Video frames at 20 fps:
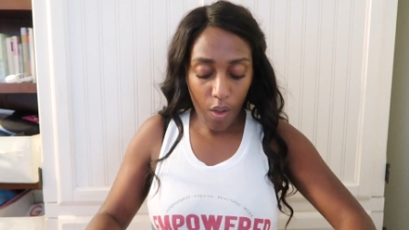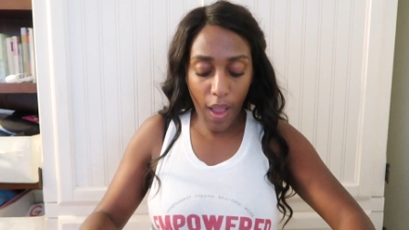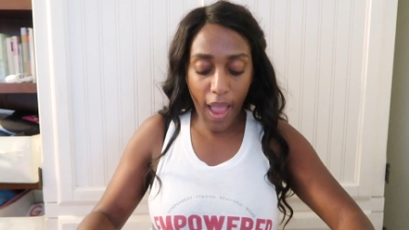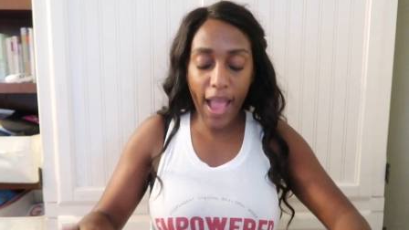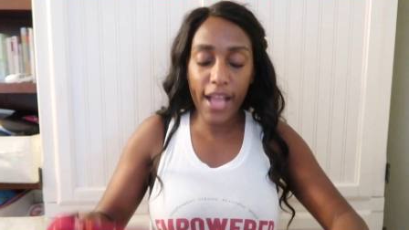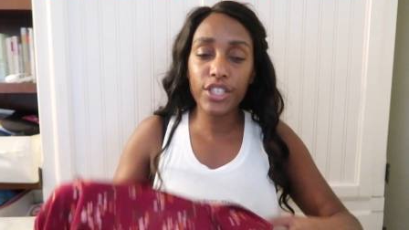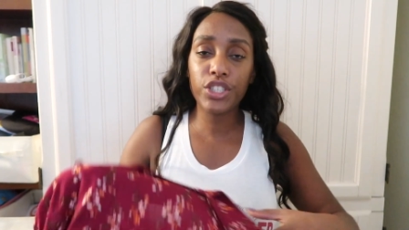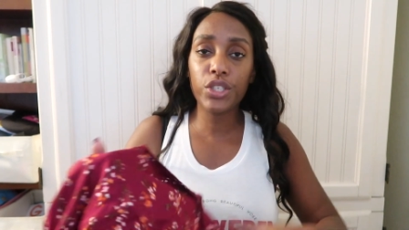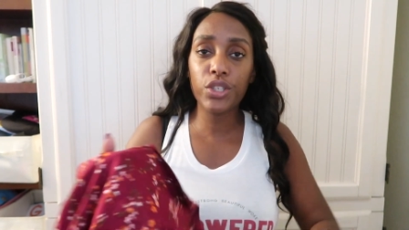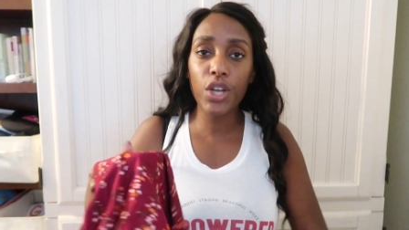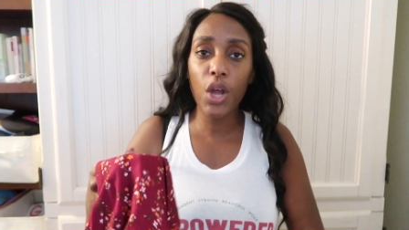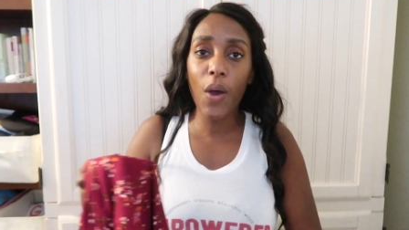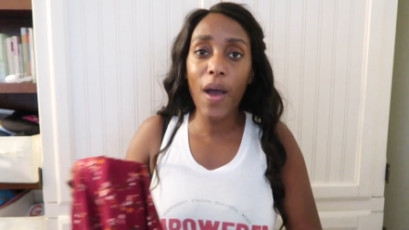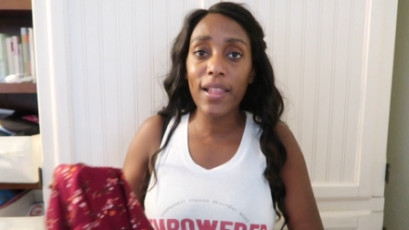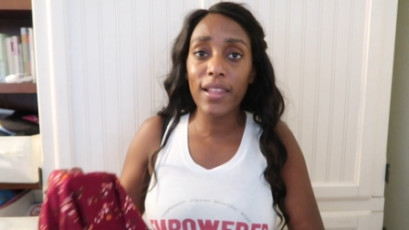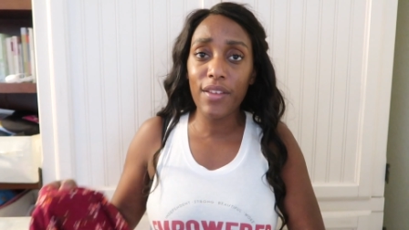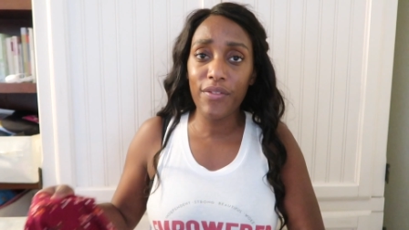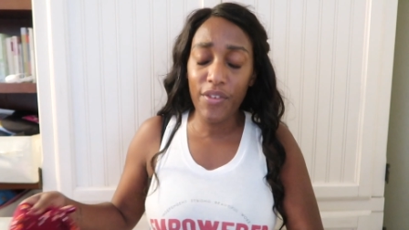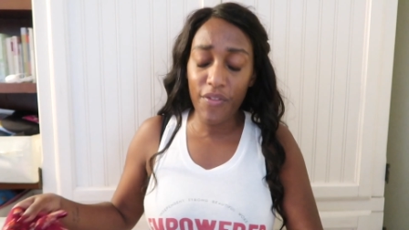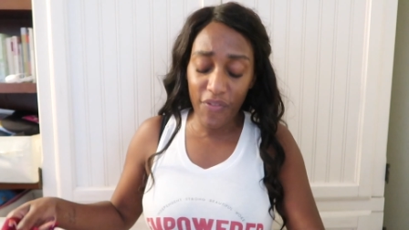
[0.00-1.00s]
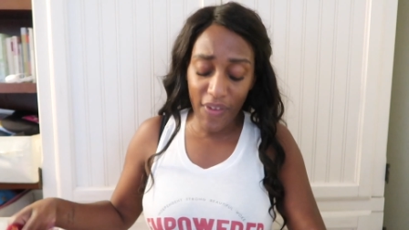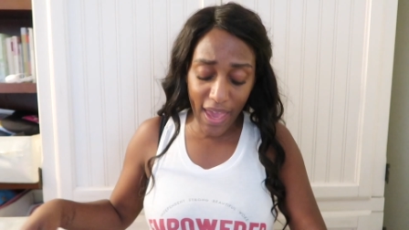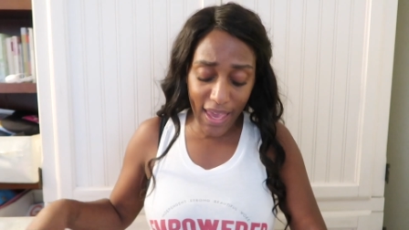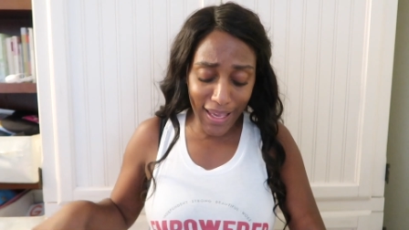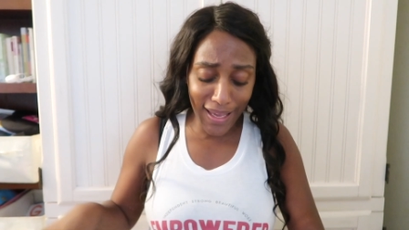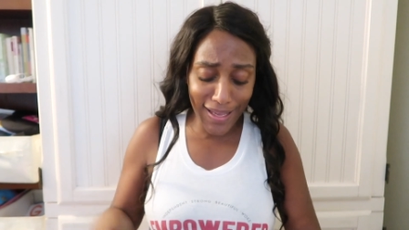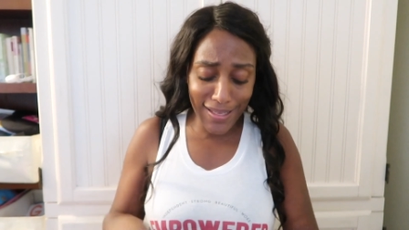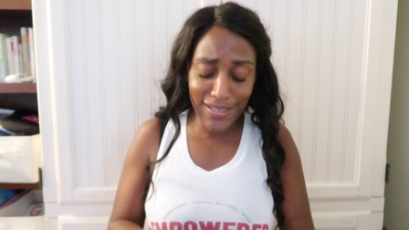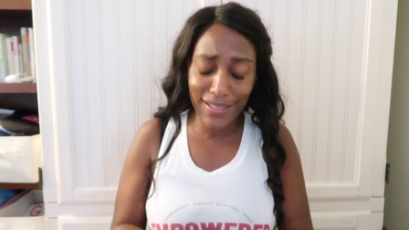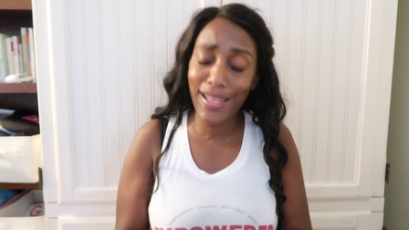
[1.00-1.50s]
As you know, I live in
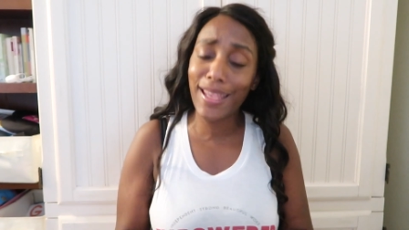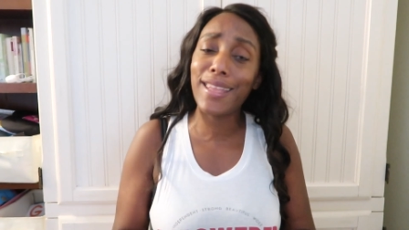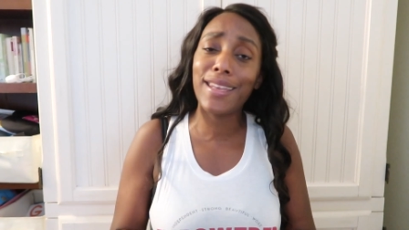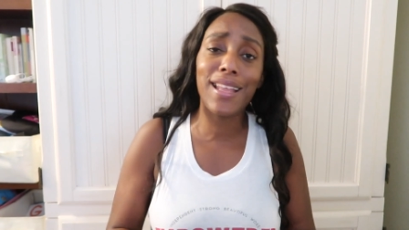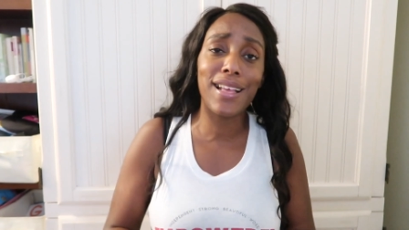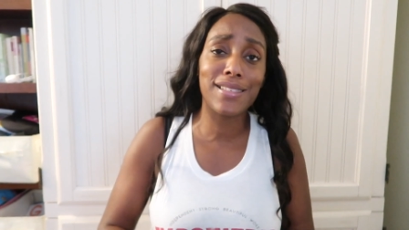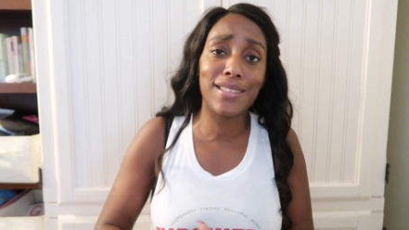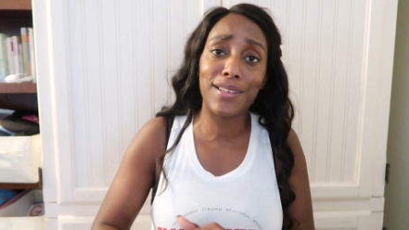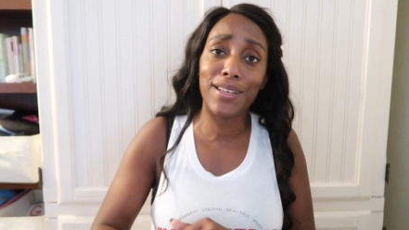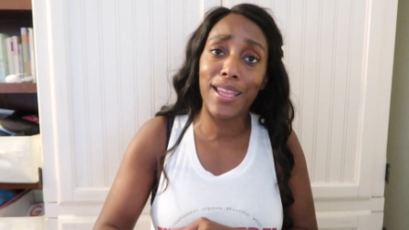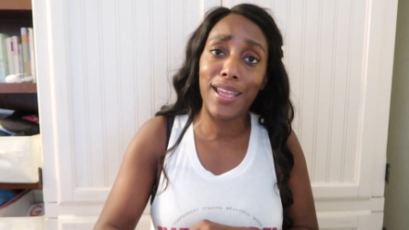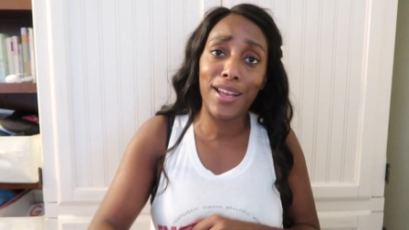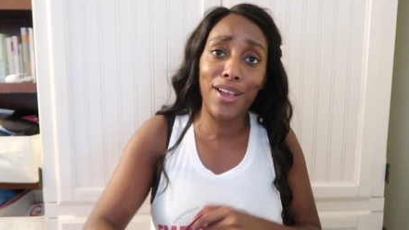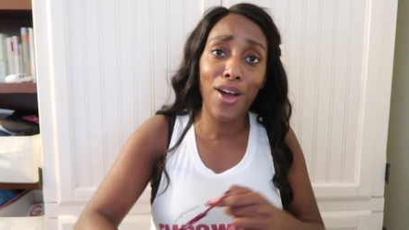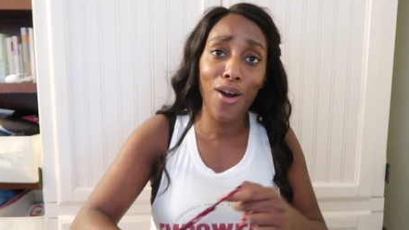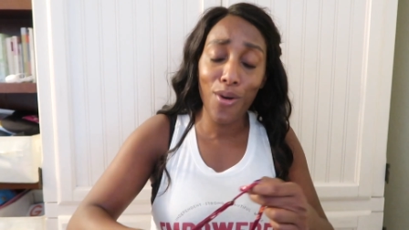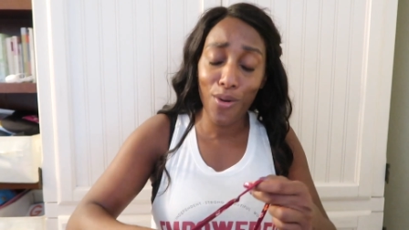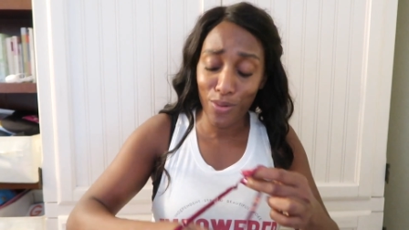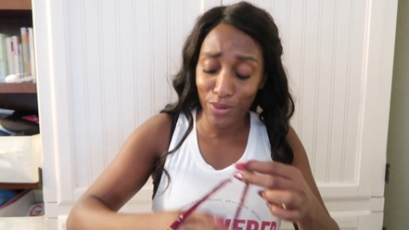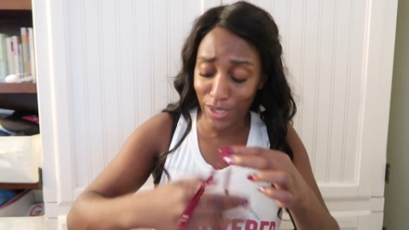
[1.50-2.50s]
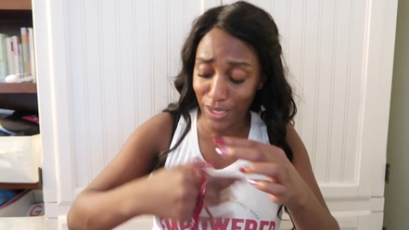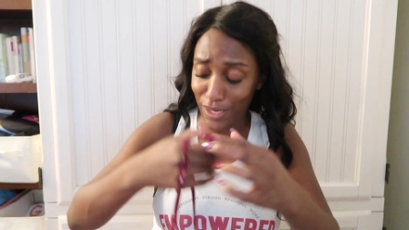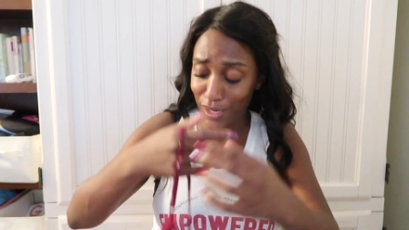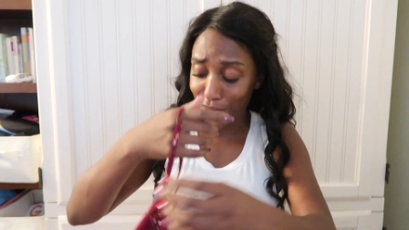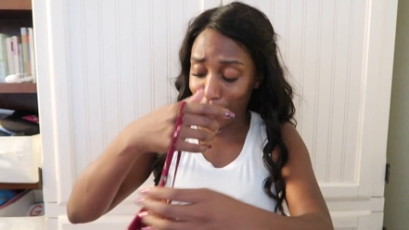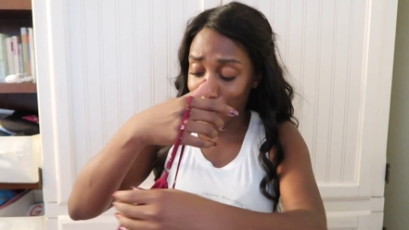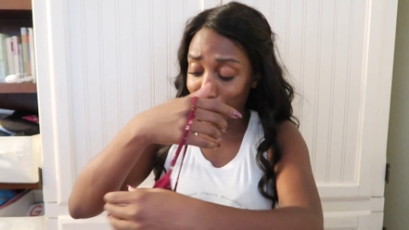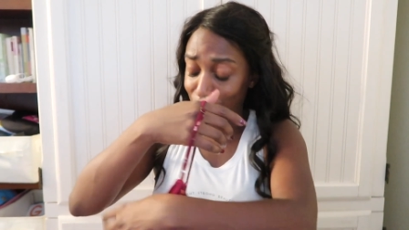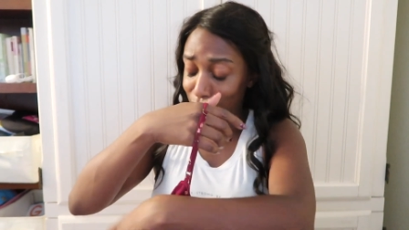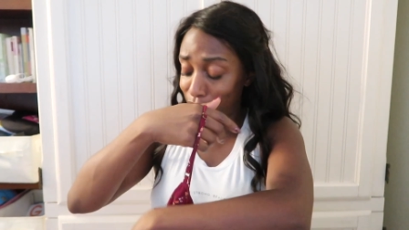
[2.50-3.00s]
Vegas. It doesn't get cold
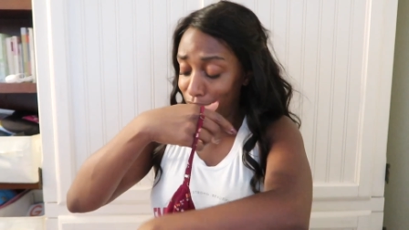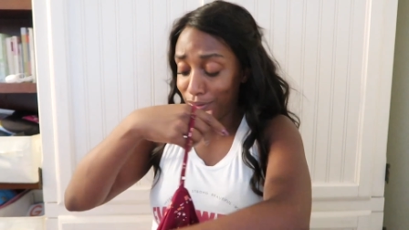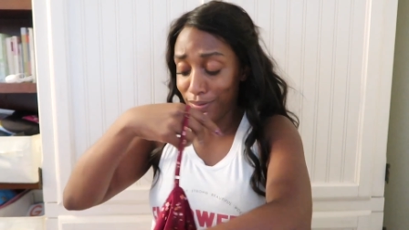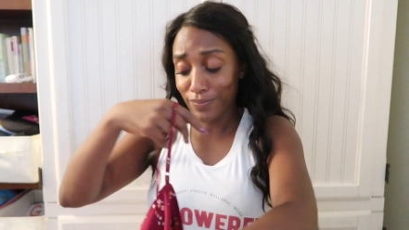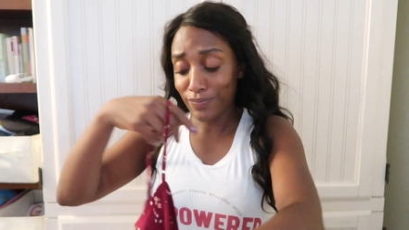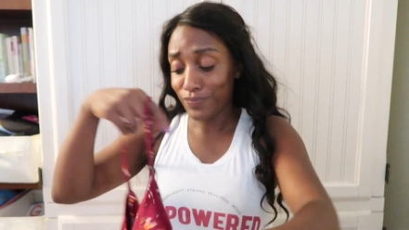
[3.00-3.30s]
here.